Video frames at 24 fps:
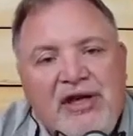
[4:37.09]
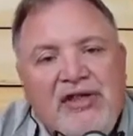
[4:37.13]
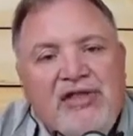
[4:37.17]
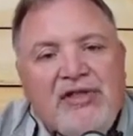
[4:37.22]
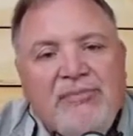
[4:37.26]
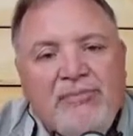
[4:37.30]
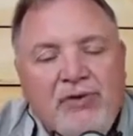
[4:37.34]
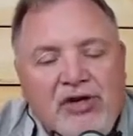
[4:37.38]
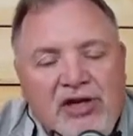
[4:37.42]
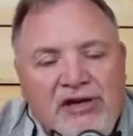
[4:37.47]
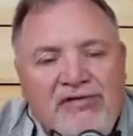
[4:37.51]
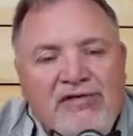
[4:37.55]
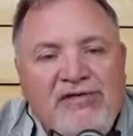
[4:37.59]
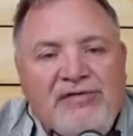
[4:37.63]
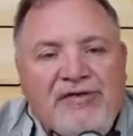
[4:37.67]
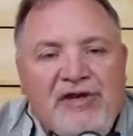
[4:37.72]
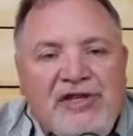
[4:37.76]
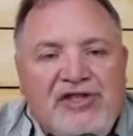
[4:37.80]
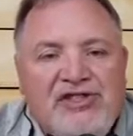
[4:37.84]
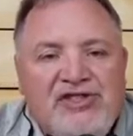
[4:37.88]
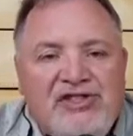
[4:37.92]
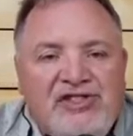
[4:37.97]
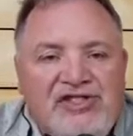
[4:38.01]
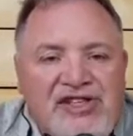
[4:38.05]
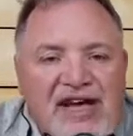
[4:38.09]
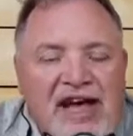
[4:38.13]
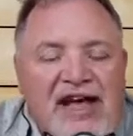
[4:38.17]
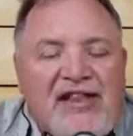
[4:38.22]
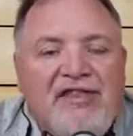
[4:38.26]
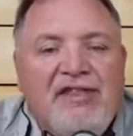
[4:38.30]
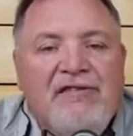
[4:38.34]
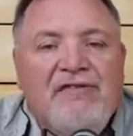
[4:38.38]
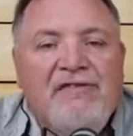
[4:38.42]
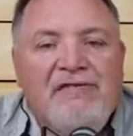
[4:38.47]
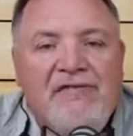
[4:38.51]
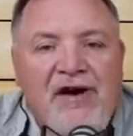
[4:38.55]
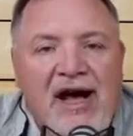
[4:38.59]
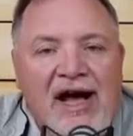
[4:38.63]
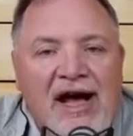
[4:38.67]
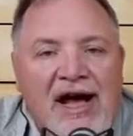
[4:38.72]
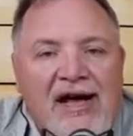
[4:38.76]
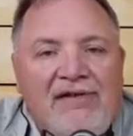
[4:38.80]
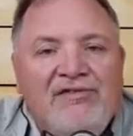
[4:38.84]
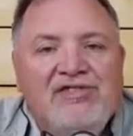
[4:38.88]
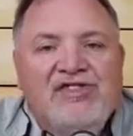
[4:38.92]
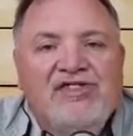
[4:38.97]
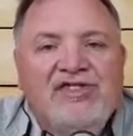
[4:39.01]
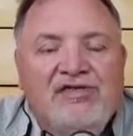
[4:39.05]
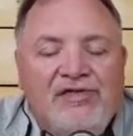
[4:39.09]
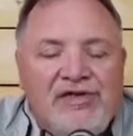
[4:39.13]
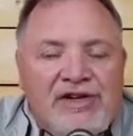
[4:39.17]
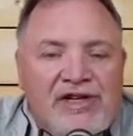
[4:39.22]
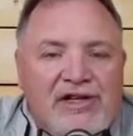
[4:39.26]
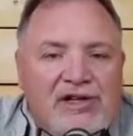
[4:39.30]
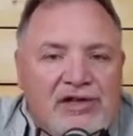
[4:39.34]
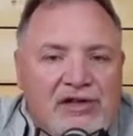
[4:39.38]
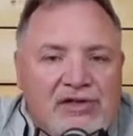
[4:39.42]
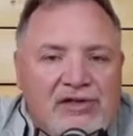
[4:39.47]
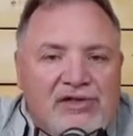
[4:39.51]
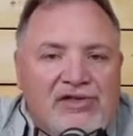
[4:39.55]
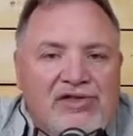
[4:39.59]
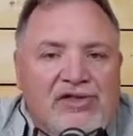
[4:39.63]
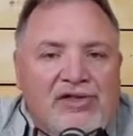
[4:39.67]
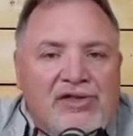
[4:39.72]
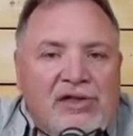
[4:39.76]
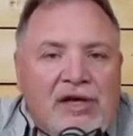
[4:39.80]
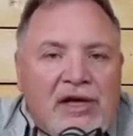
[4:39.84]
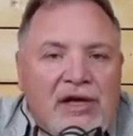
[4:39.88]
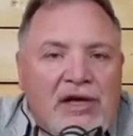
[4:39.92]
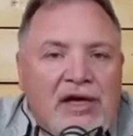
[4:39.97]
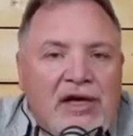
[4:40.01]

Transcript: the book of Ephesians, and the five spheres